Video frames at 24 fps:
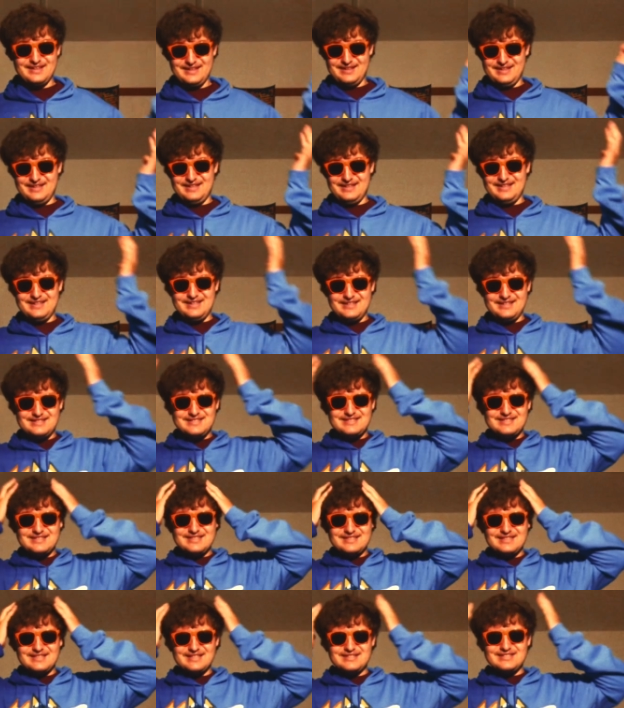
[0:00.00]

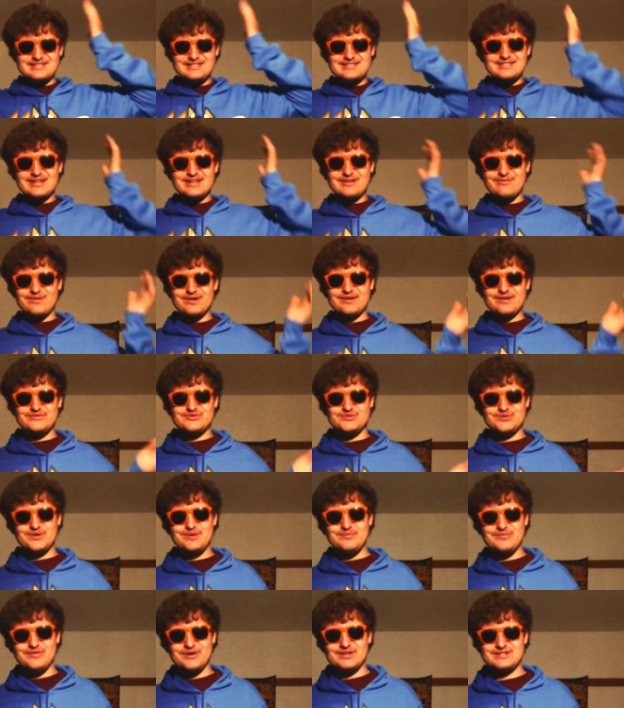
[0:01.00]
This is, like, one of
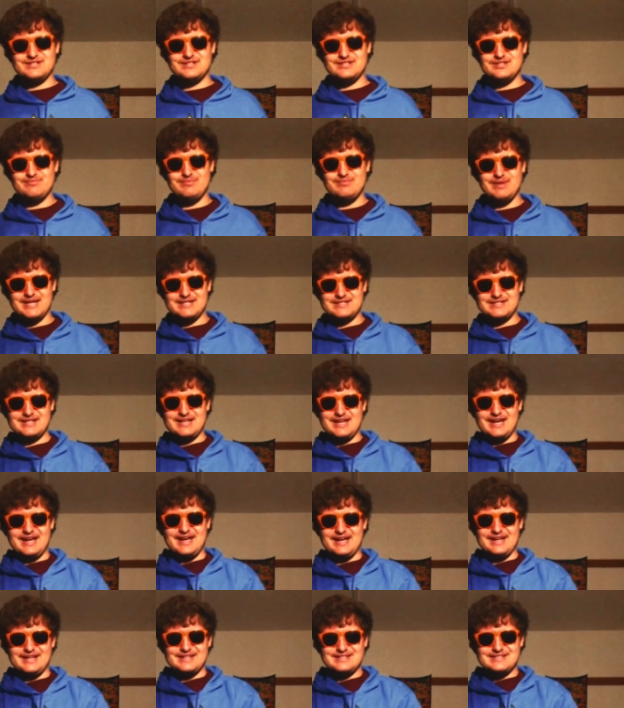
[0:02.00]
DreamWorks' best
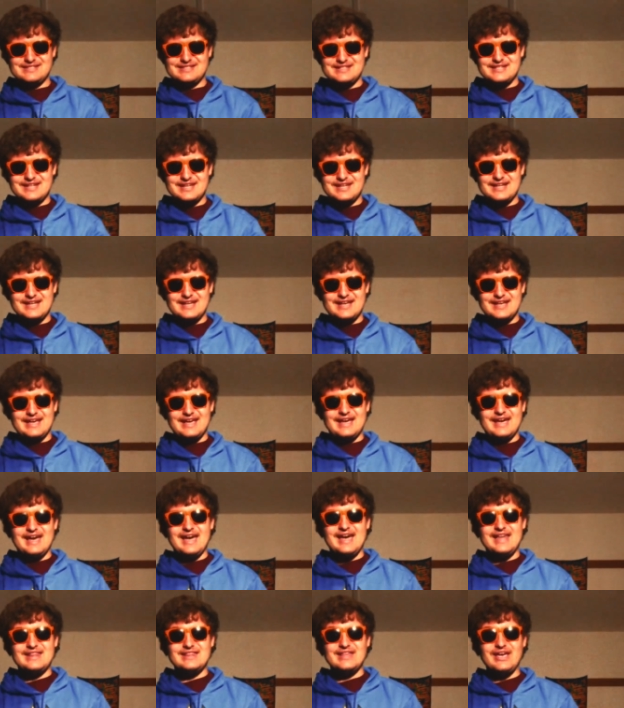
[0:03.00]
casts.
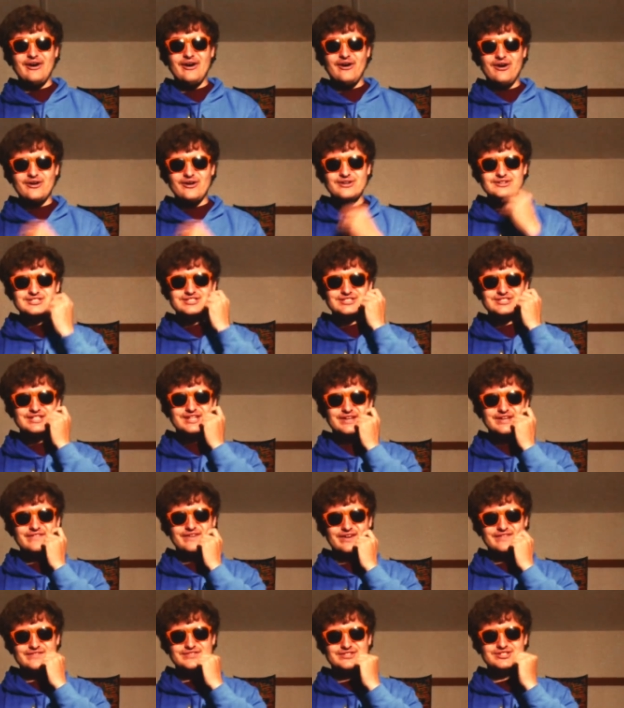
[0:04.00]
And they all just give
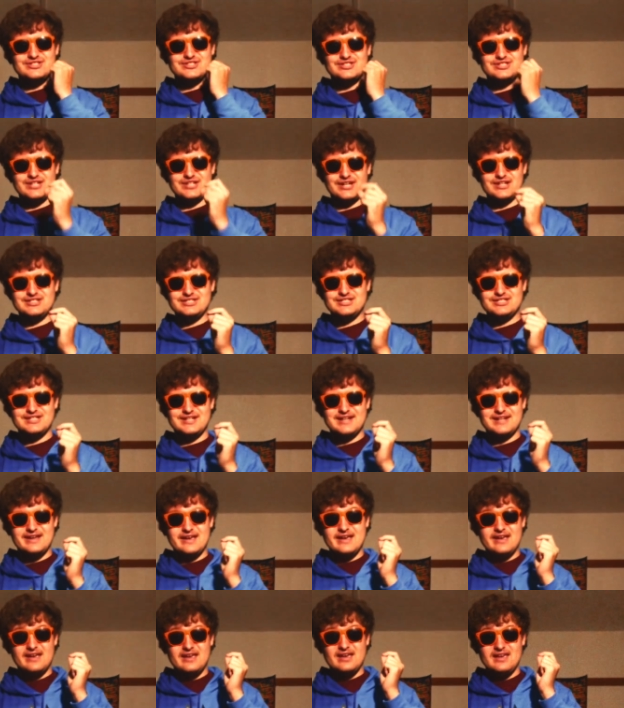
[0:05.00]
off such
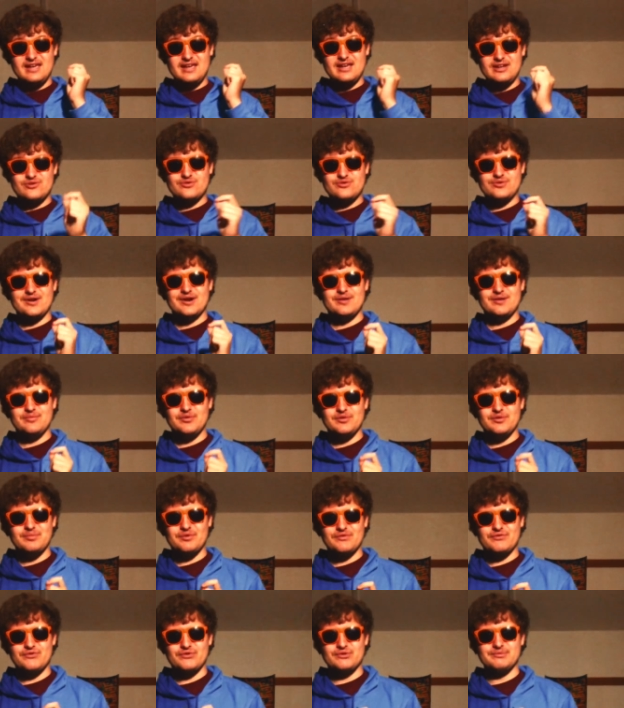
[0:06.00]
incredible
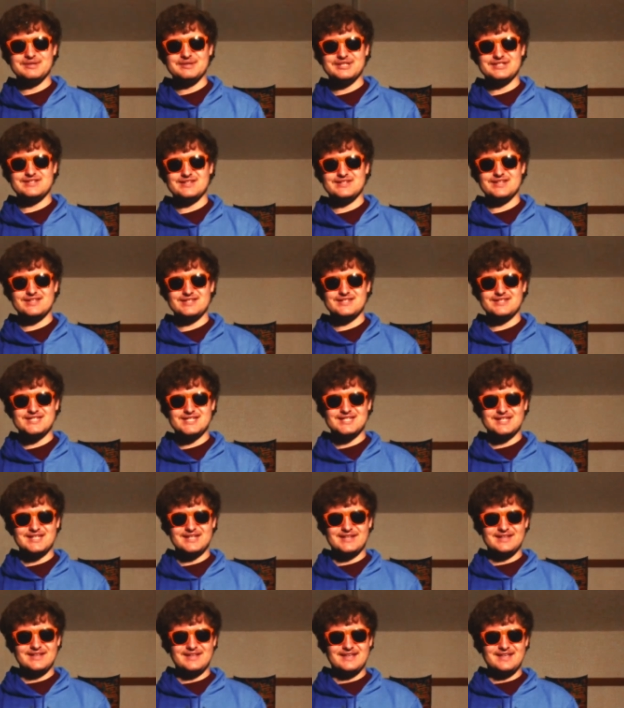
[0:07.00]
performances.
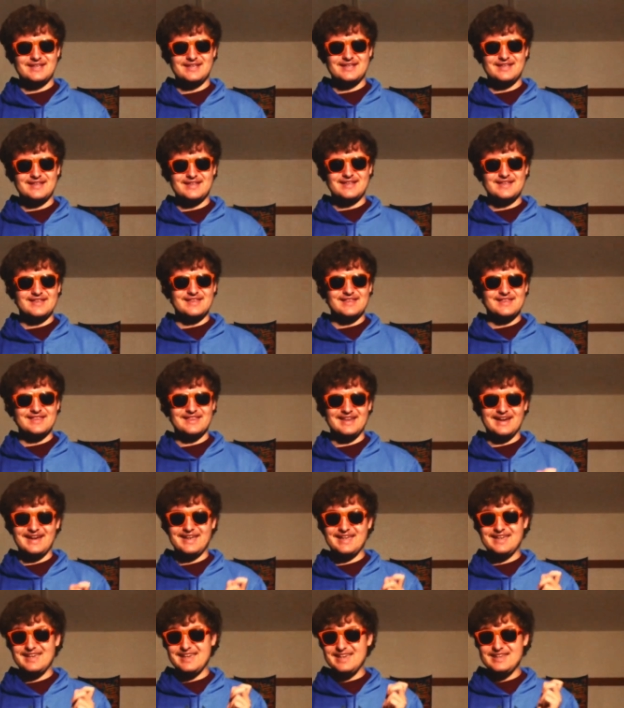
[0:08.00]

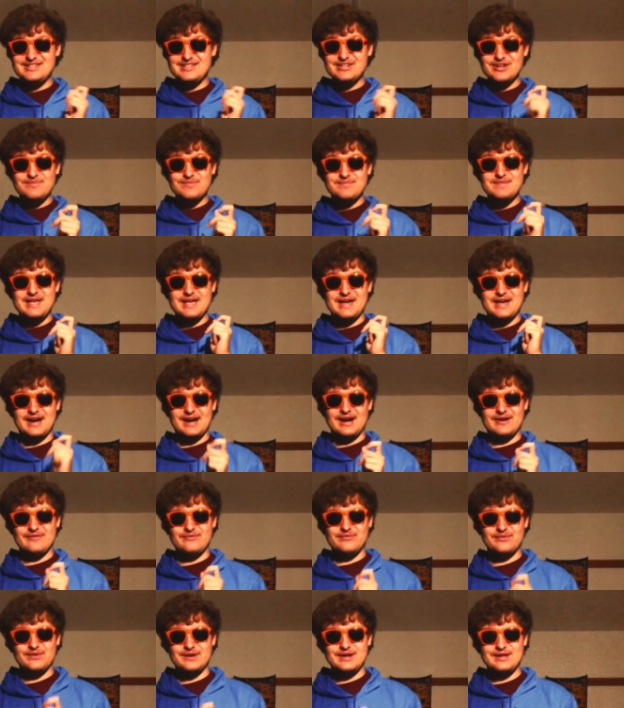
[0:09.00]
Like, it took me
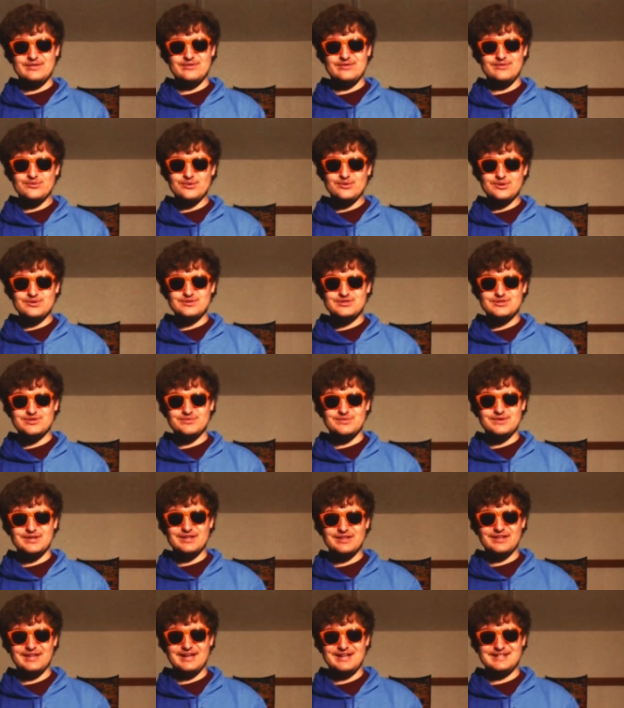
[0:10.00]
halfway through to
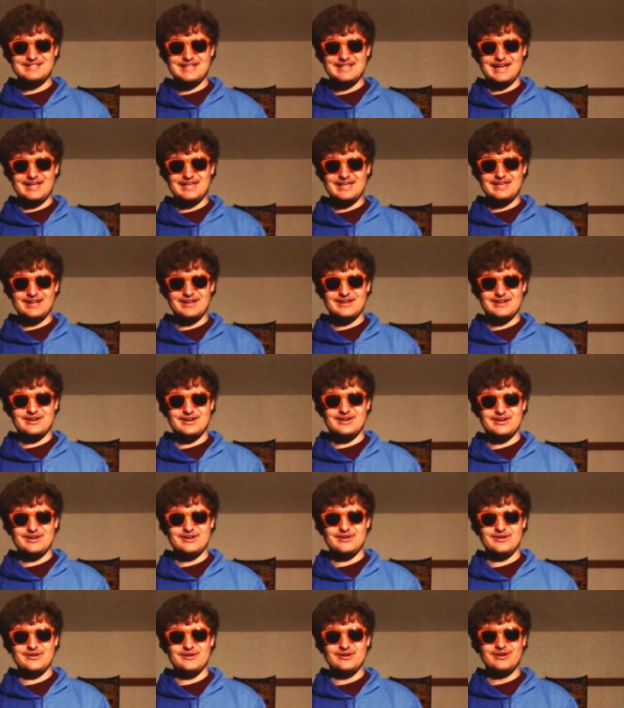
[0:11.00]
realize that Kid
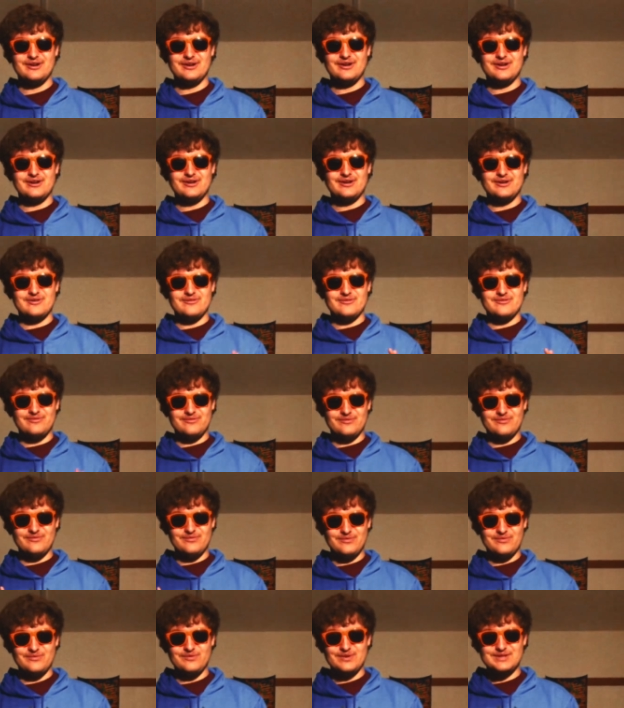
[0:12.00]
Connor
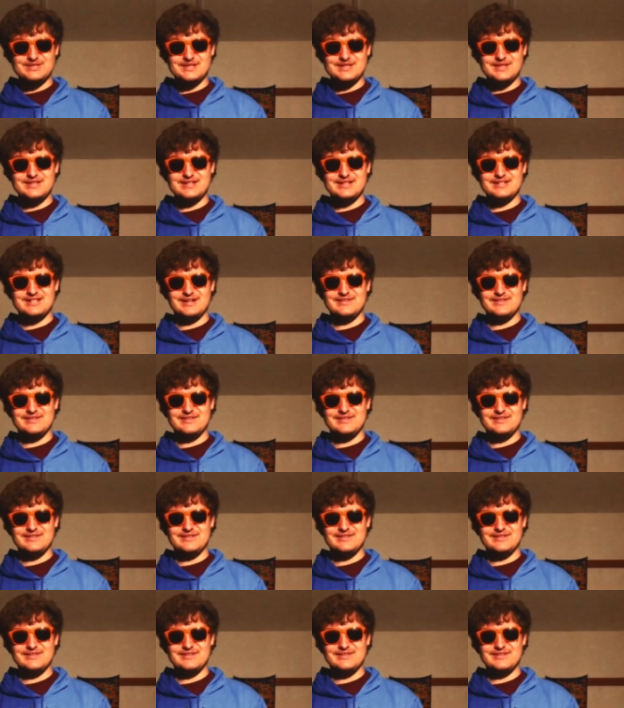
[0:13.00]
was in this.